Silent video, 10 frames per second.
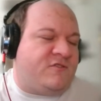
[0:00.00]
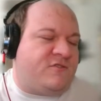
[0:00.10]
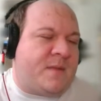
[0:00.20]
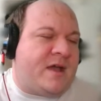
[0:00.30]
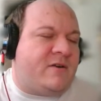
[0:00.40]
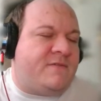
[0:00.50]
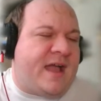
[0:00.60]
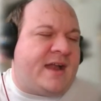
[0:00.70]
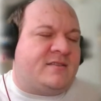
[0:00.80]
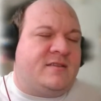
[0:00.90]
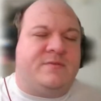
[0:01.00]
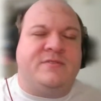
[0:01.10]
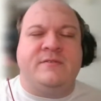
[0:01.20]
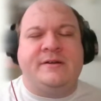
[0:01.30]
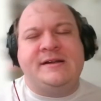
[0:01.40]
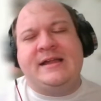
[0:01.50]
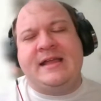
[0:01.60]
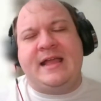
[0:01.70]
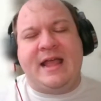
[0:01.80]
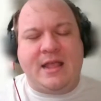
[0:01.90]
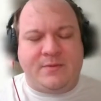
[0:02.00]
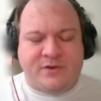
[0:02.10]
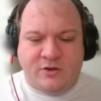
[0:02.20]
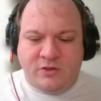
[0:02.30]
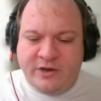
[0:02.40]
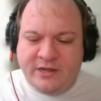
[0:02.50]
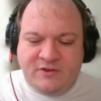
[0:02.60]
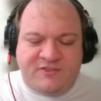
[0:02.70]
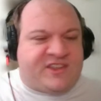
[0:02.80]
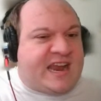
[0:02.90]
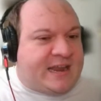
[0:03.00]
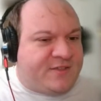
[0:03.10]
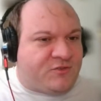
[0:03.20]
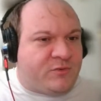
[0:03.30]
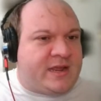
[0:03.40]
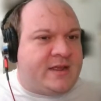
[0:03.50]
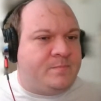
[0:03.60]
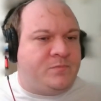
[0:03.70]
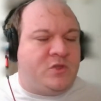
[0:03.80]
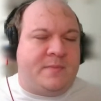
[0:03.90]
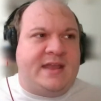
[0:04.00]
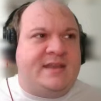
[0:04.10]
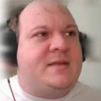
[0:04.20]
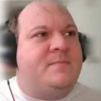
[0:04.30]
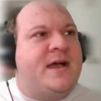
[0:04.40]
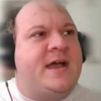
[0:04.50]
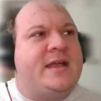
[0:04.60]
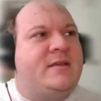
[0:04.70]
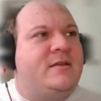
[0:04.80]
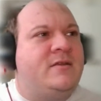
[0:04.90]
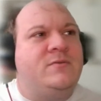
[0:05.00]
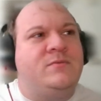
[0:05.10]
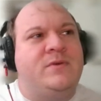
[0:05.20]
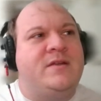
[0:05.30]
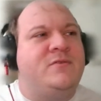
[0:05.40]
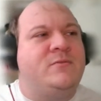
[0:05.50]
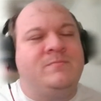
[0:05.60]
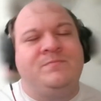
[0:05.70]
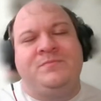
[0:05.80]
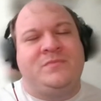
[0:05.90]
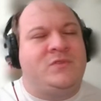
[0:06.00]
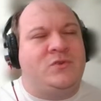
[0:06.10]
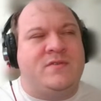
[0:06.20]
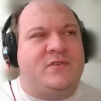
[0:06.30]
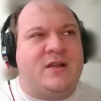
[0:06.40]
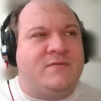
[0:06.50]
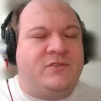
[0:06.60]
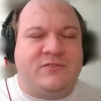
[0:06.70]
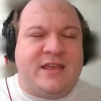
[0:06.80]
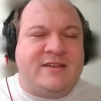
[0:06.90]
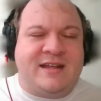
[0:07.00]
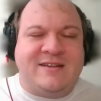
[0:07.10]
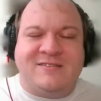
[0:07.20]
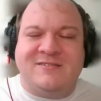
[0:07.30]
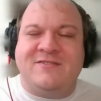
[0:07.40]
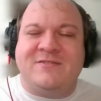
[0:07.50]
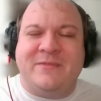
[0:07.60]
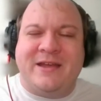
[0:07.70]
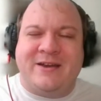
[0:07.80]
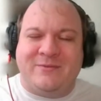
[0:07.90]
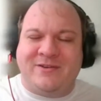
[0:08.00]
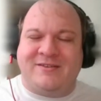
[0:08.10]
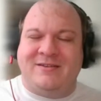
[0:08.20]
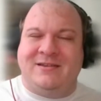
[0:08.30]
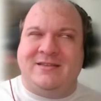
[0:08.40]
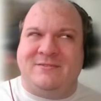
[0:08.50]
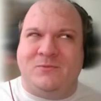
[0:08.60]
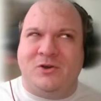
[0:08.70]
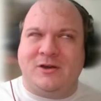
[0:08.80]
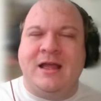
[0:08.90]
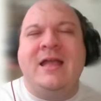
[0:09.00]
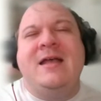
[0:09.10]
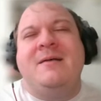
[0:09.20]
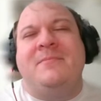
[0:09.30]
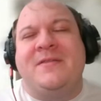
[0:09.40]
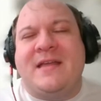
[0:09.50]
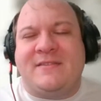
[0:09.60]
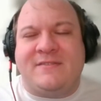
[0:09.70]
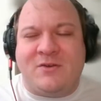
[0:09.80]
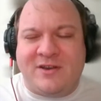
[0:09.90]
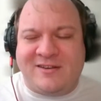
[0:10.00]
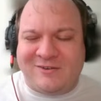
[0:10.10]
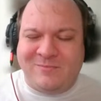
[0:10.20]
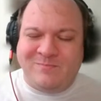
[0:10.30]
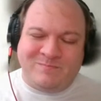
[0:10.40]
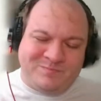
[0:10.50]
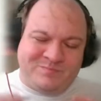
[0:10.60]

It's just a matter of fact. It was, hey, when you're learning your state history, mandated by, whatever, whoever governs the education system there, which needs some work, but that's its own issue.